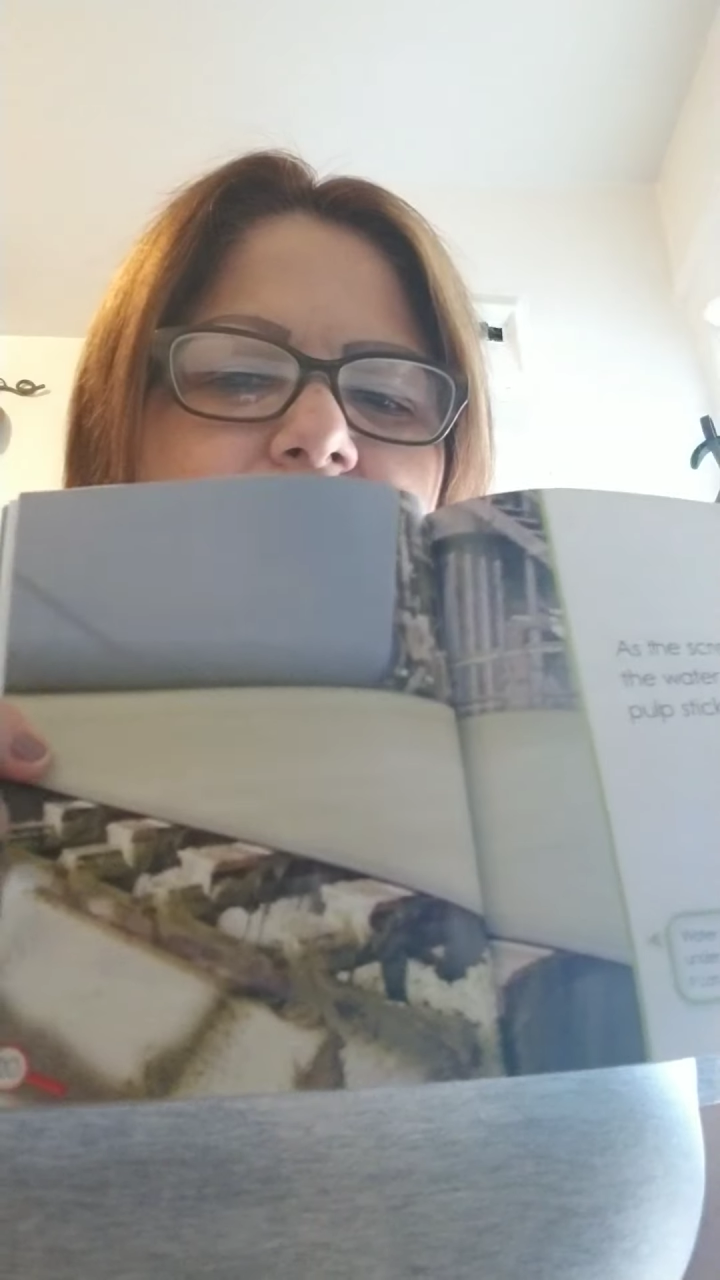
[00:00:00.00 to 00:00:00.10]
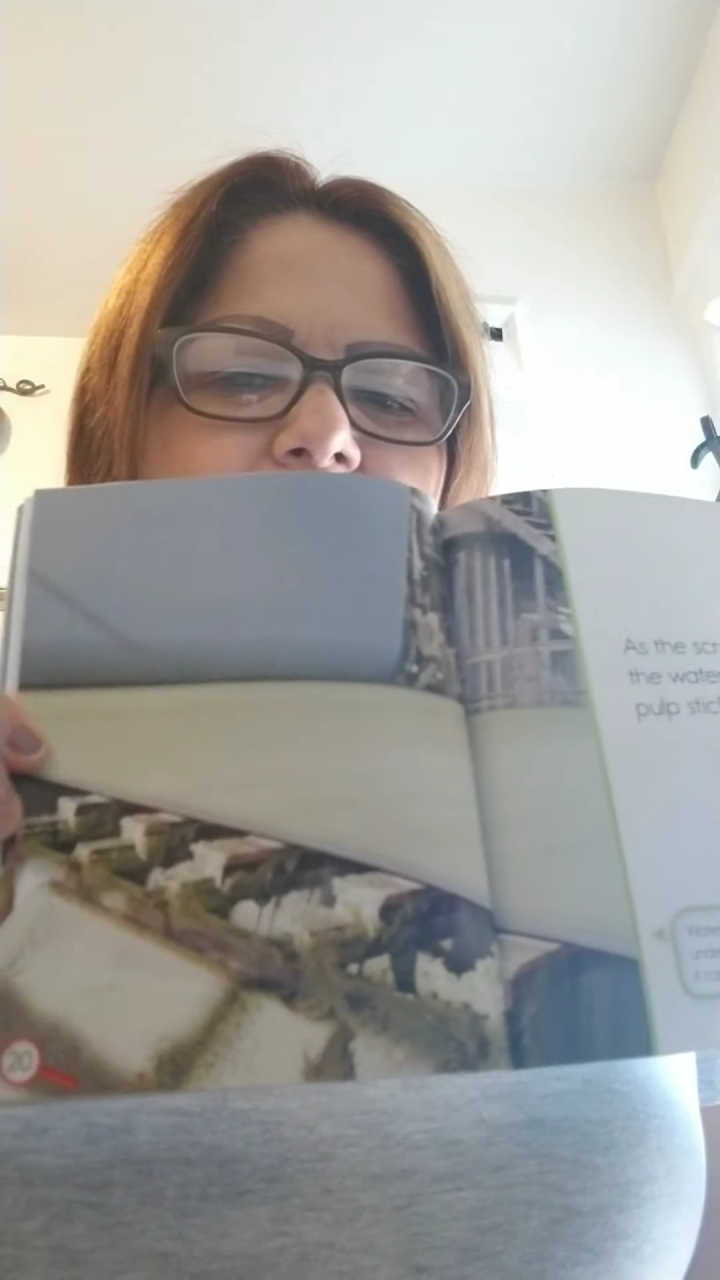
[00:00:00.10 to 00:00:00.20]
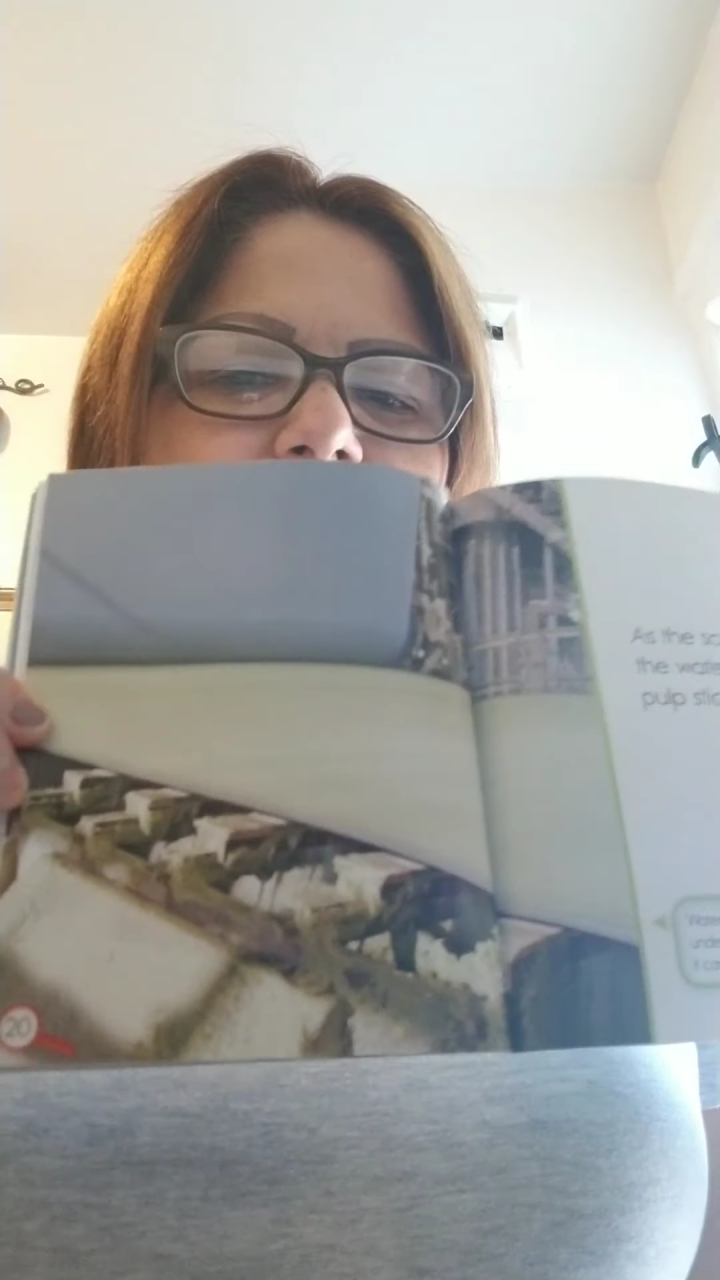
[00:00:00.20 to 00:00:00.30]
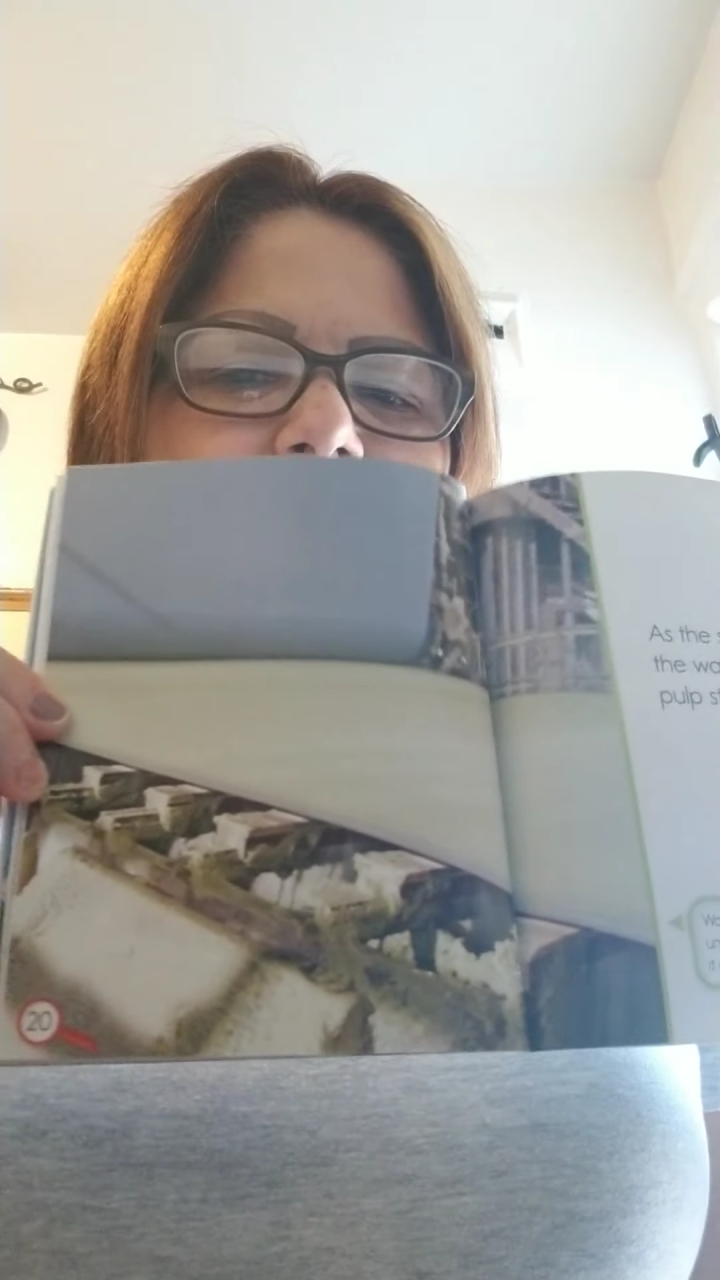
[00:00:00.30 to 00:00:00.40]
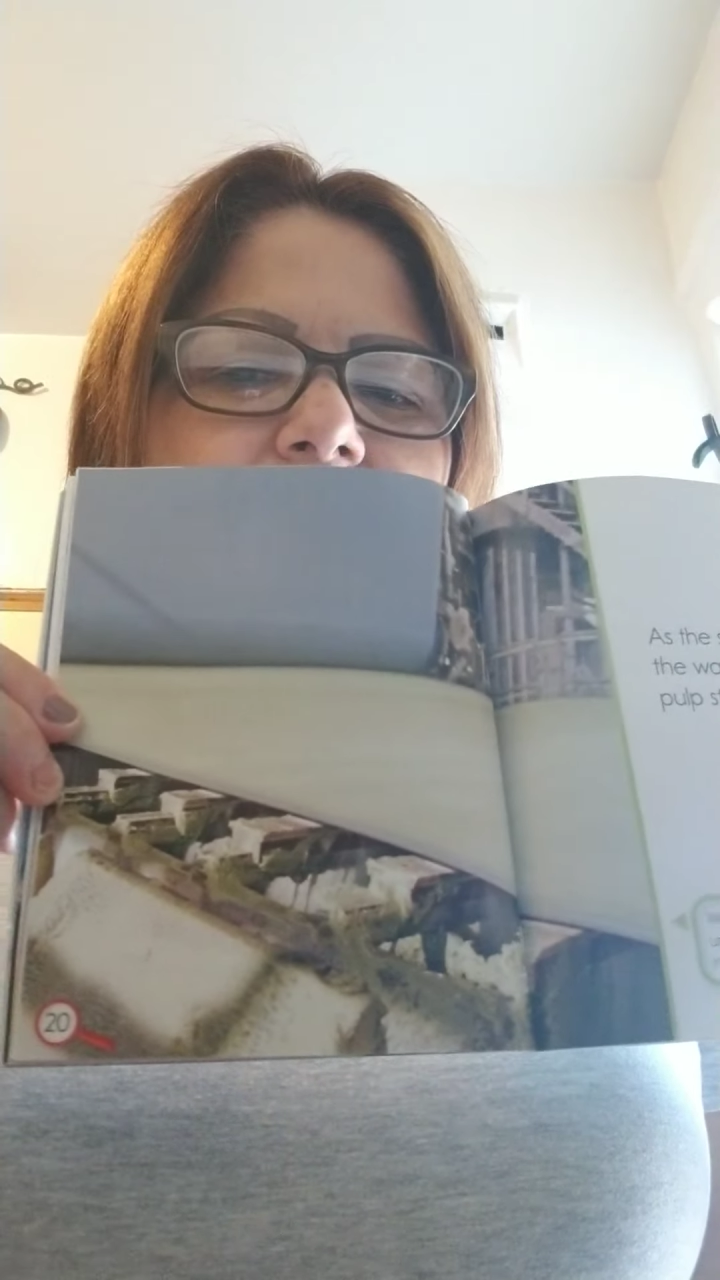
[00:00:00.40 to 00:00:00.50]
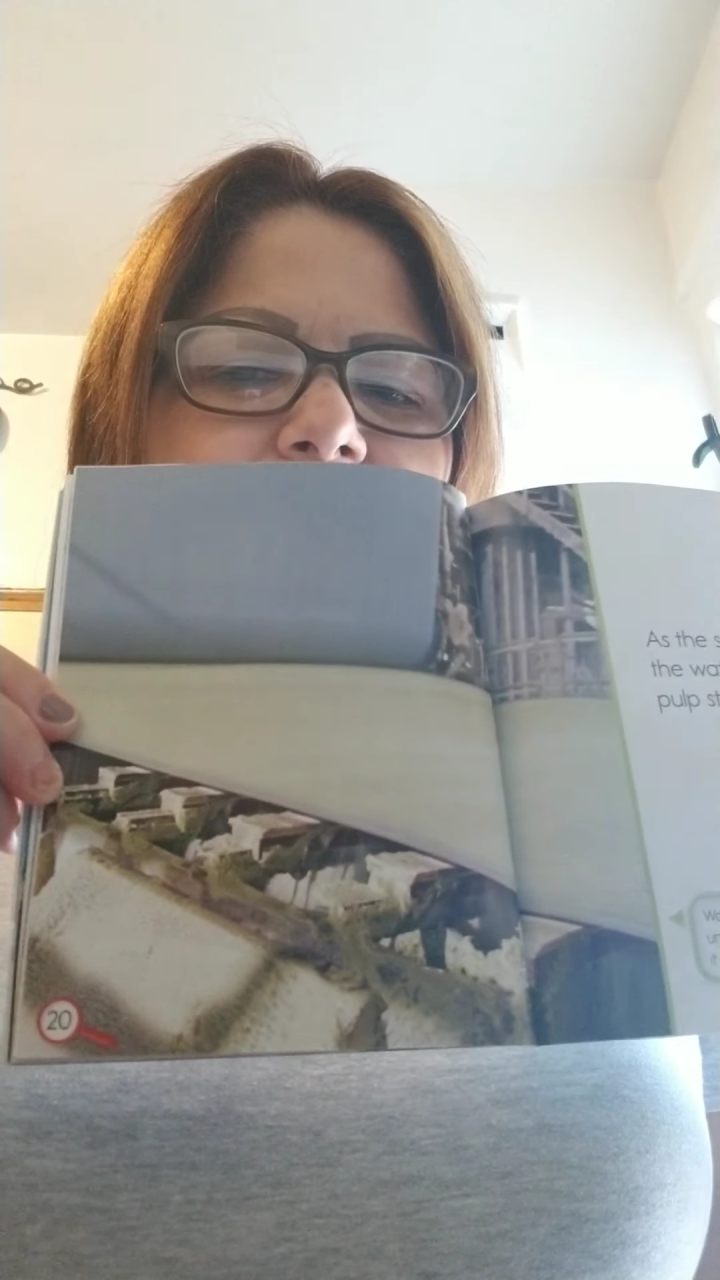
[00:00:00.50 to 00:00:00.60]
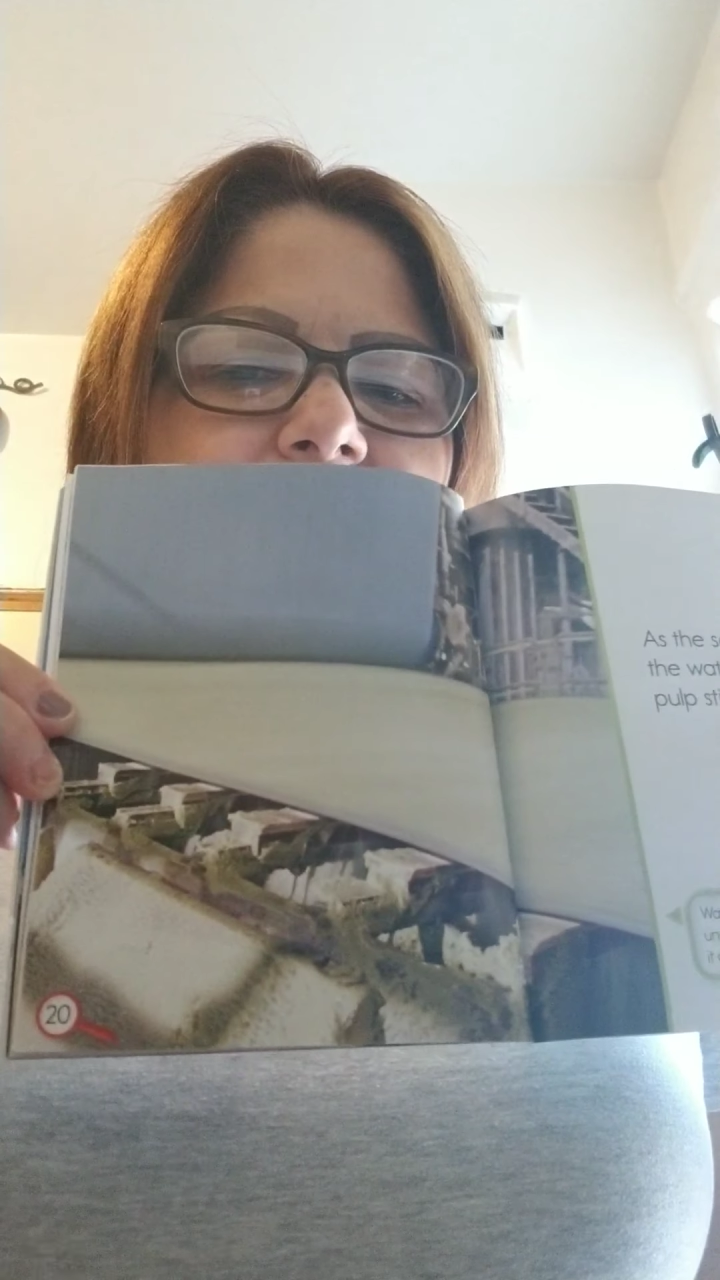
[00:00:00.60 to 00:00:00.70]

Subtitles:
water comes